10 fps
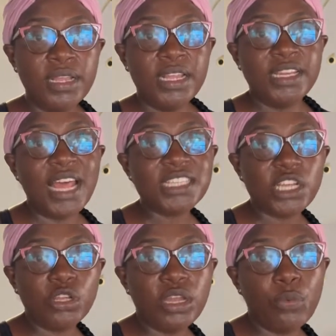That's
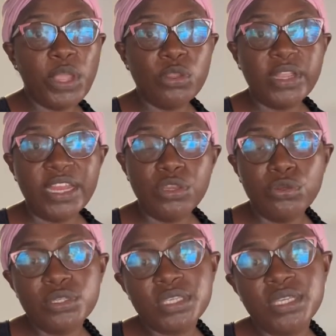another way you can
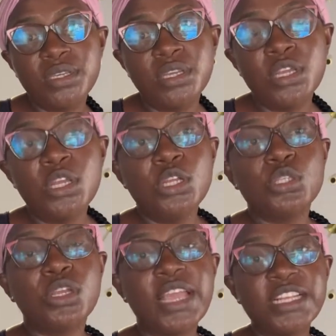use to
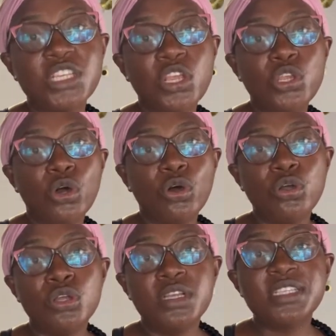get your
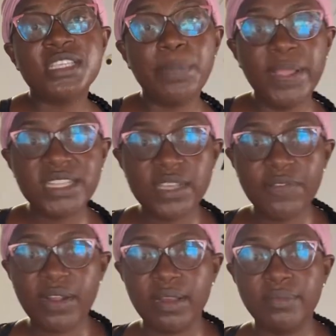skip
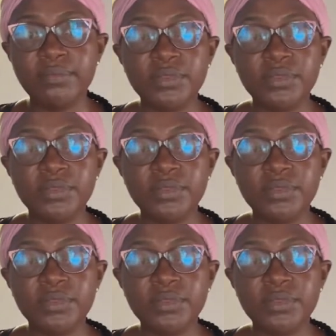interval,